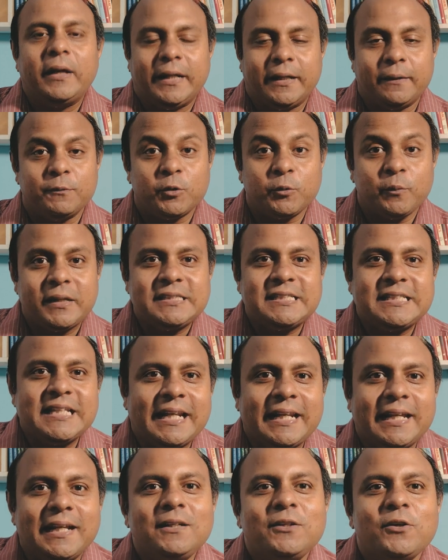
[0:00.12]
Welcome to my
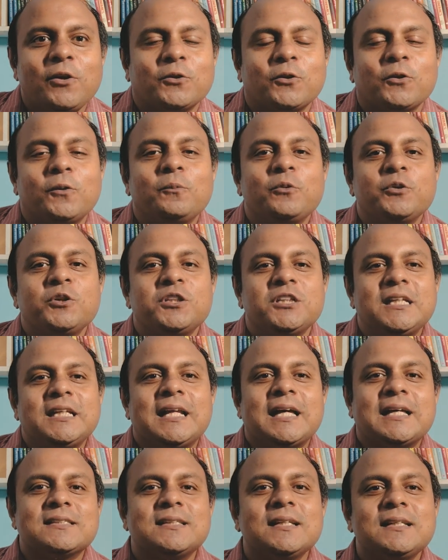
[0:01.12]
channel, Dr.
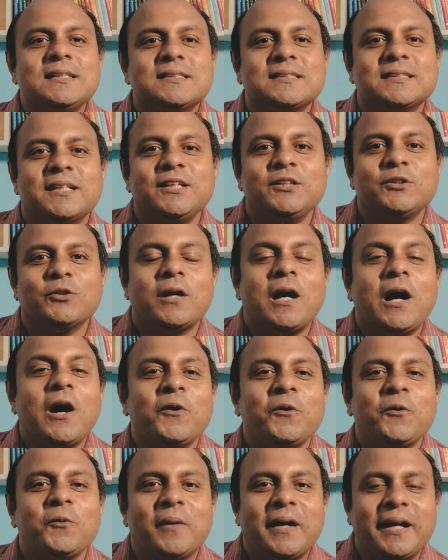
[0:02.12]
Munshi Nasser, skilled on
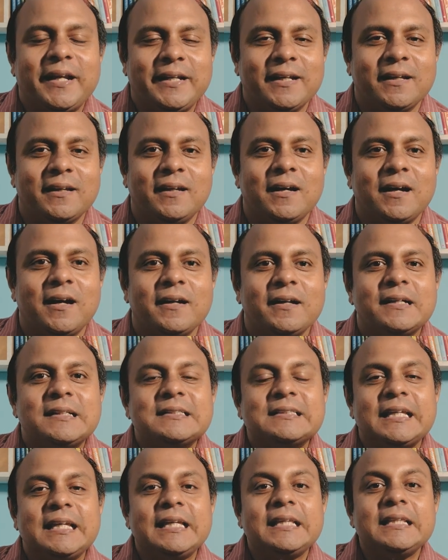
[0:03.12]
how you, my dear
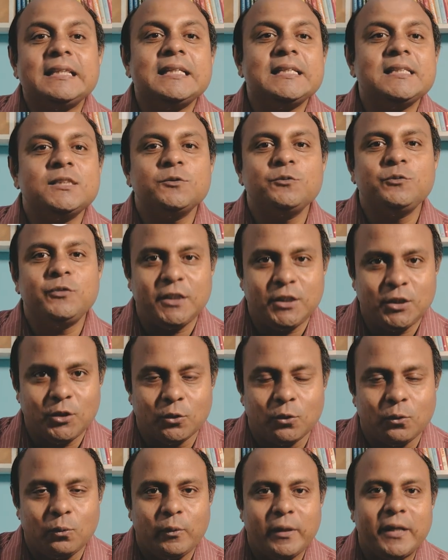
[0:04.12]
learners. In this
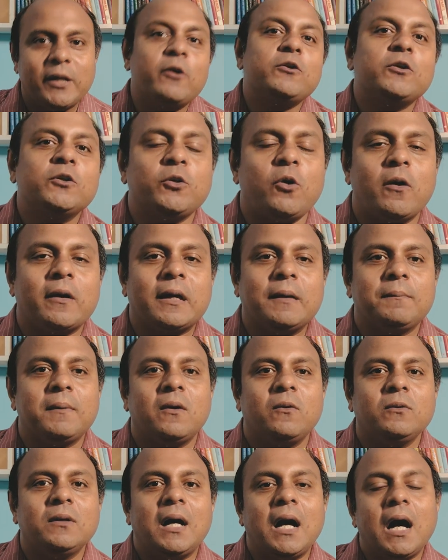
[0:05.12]
video, we're going to talk
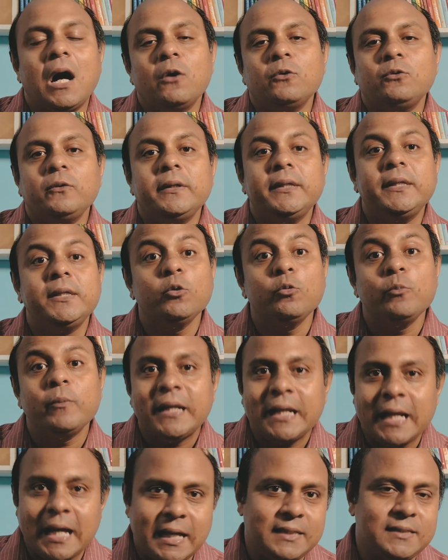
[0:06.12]
about how to
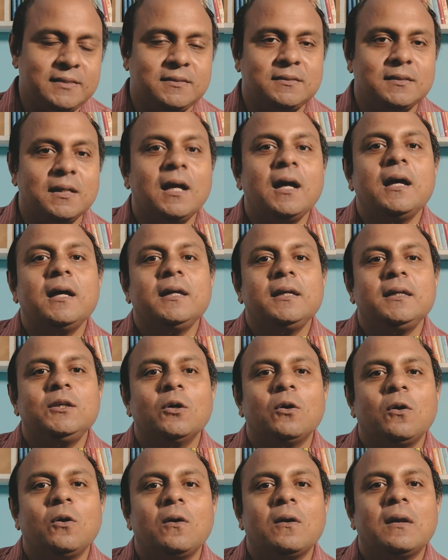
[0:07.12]
humanize
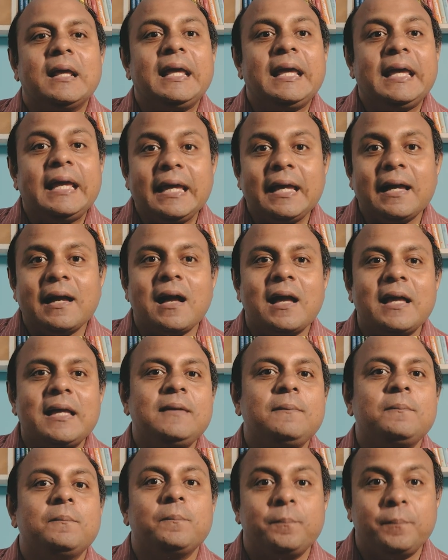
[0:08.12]
your
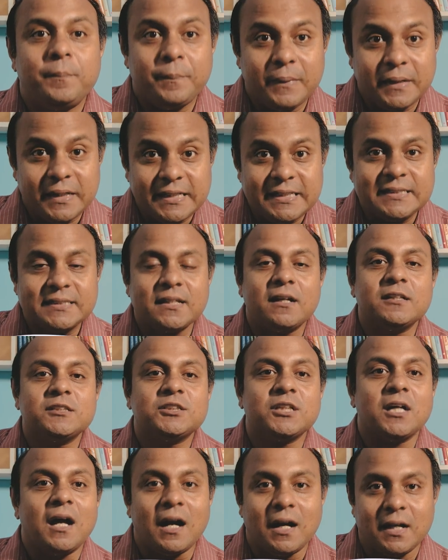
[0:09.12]
AI
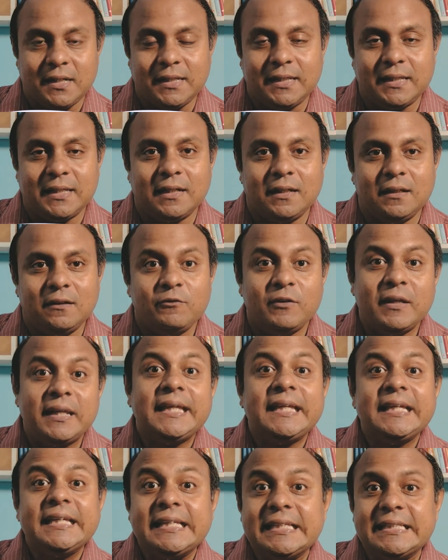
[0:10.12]
research article
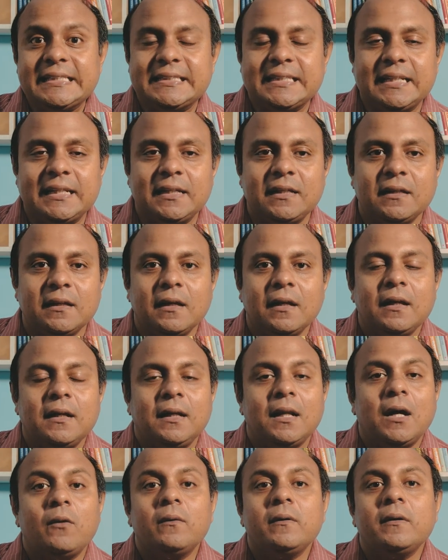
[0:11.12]
very easily.
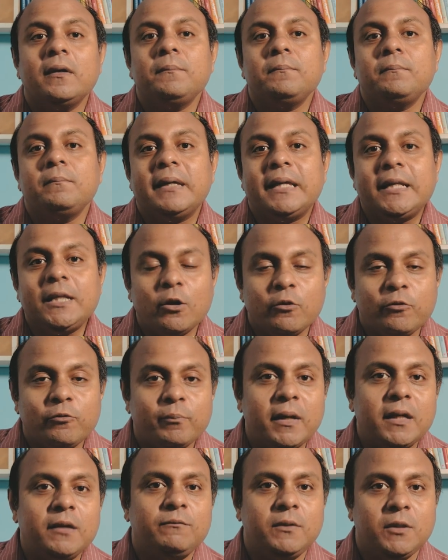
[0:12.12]
Now, many
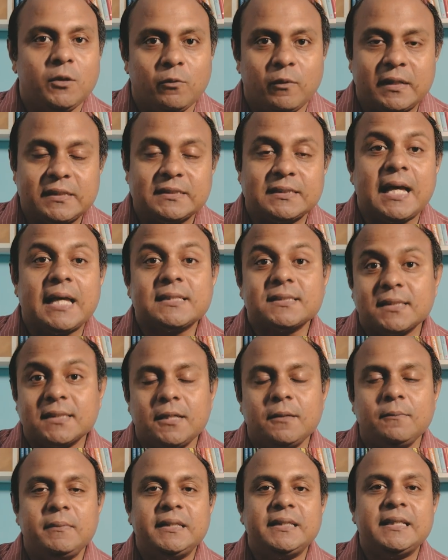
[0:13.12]
of my viewers
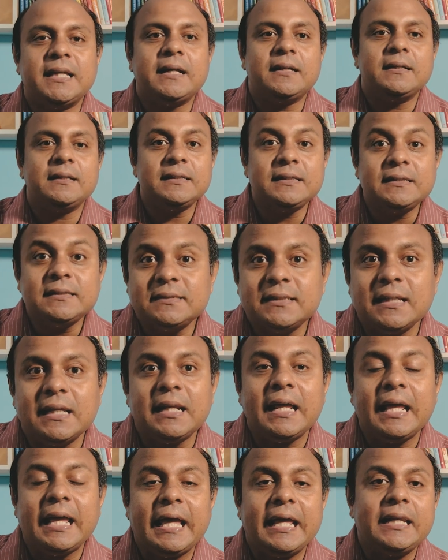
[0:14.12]
asking me that, is
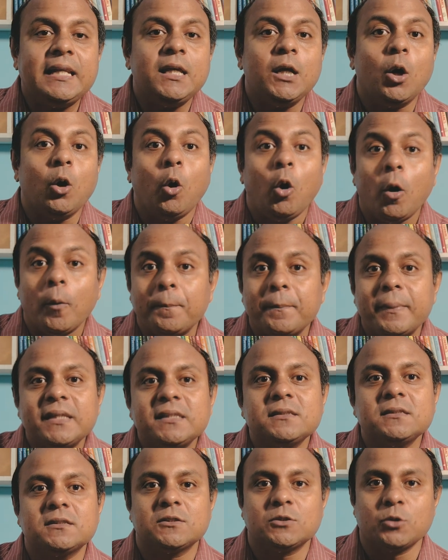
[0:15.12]
there any
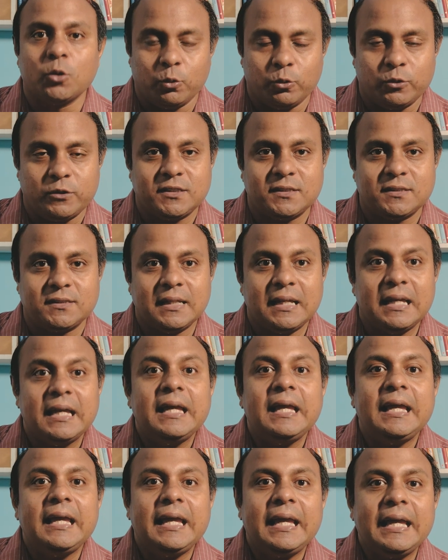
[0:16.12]
open source
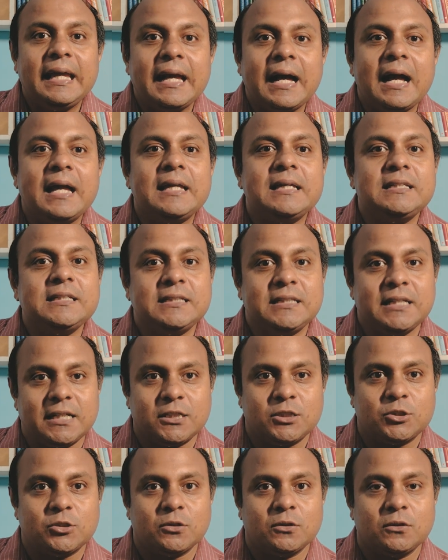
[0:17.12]
AI
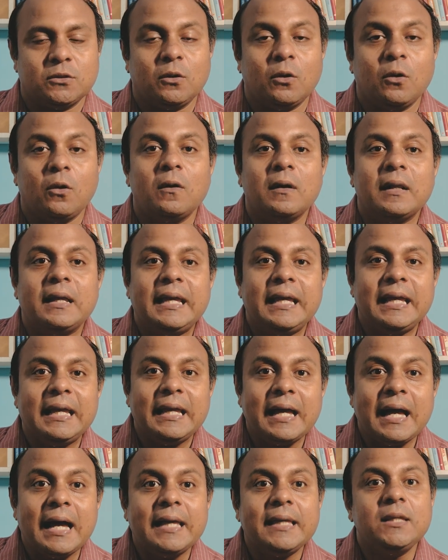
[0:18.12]
detection or
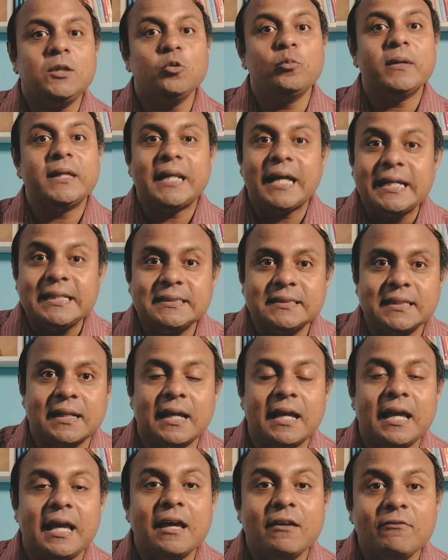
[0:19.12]
AI
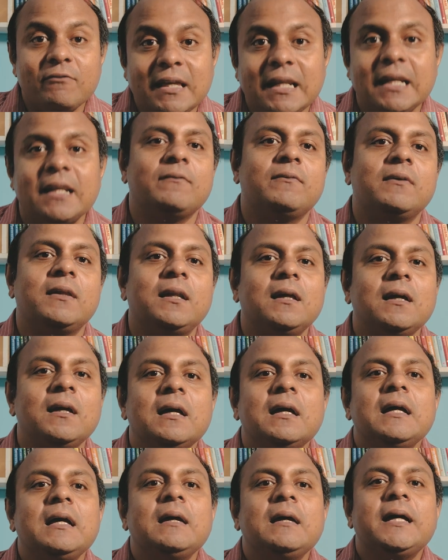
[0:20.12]
humanizer available
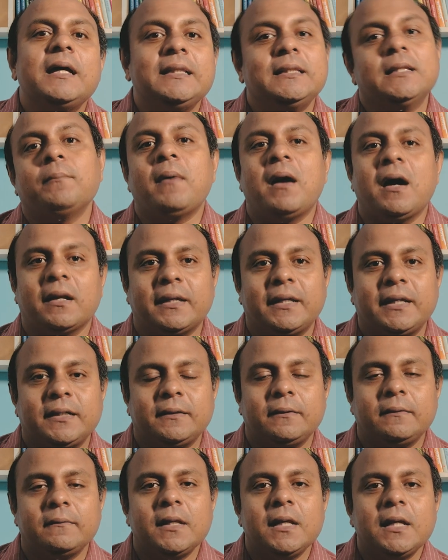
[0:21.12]
in the
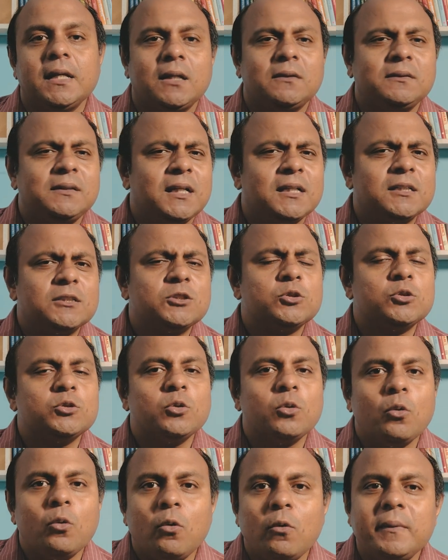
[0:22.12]
market? Now, there are
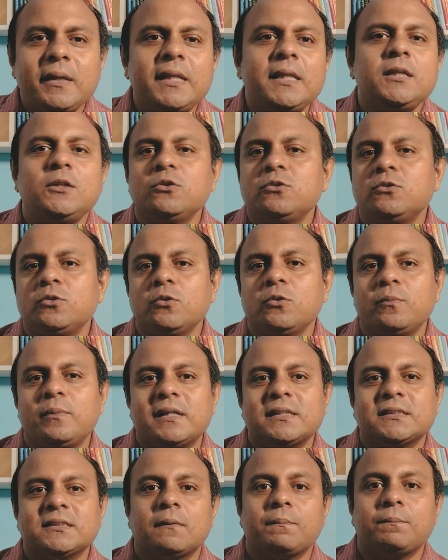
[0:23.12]
so many
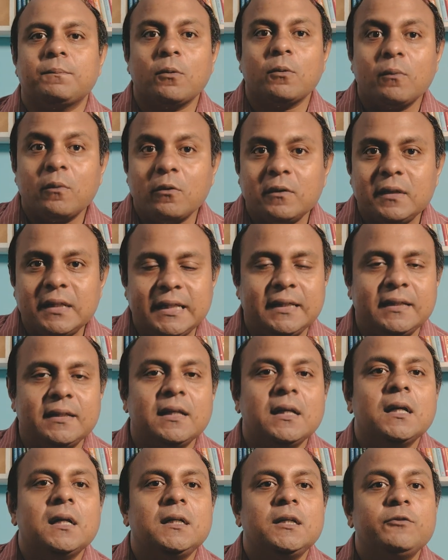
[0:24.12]
YouTubers are
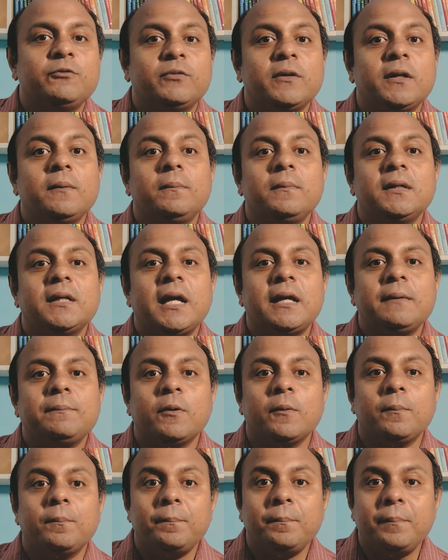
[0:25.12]
promoting different
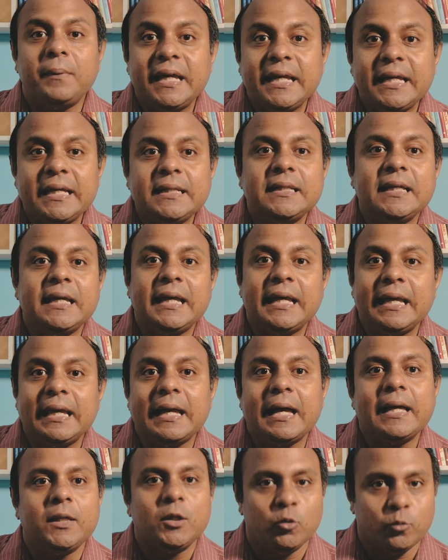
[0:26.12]
type of paid
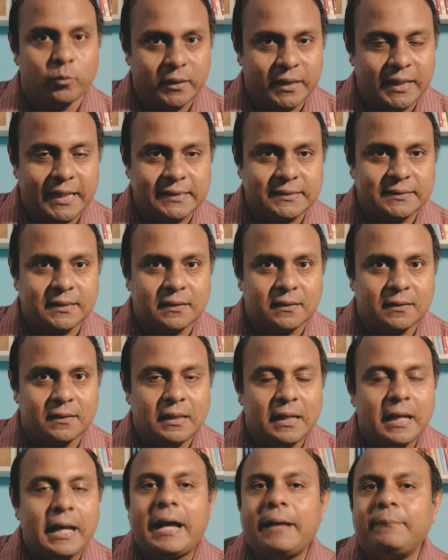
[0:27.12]
AI humanizer.
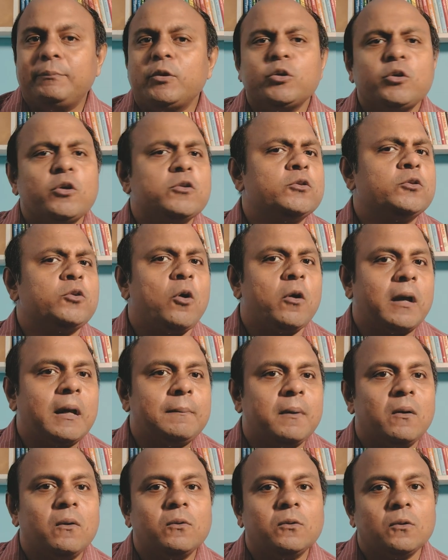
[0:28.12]
I'm not going to talk
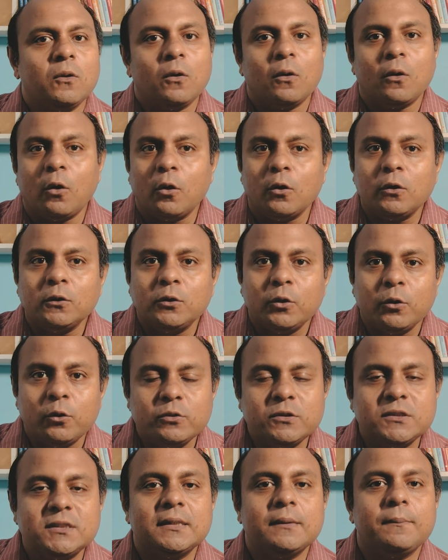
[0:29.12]
about all
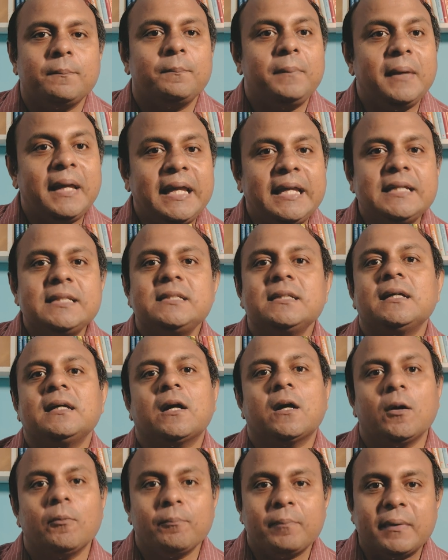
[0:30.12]
those paid
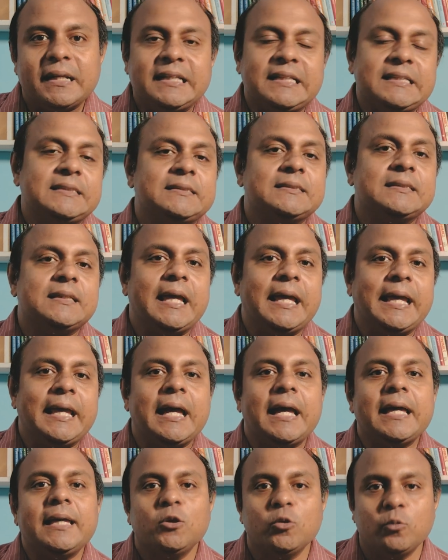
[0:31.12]
companies
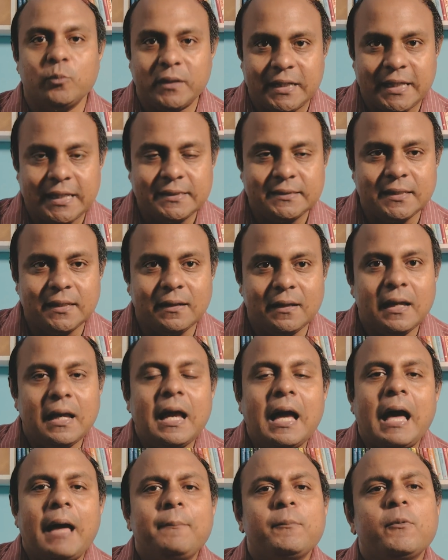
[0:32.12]
AI humanizer.
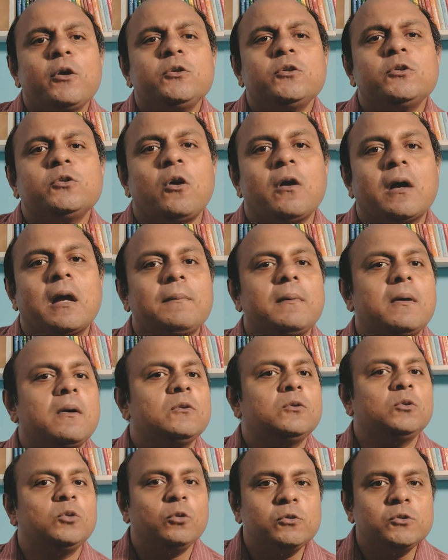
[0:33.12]
I'm going to talk
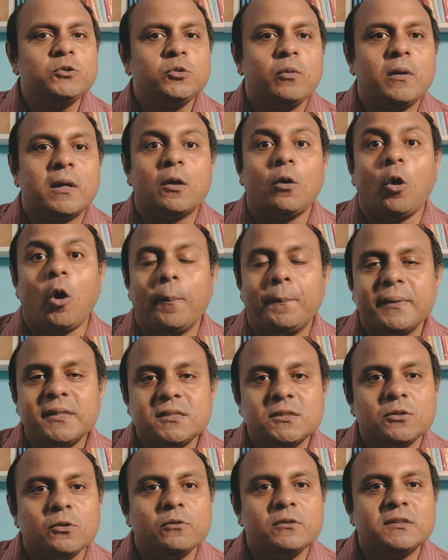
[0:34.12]
about those who are
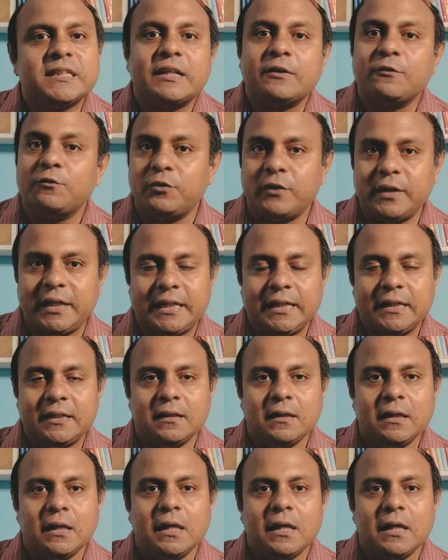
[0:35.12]
open source and free.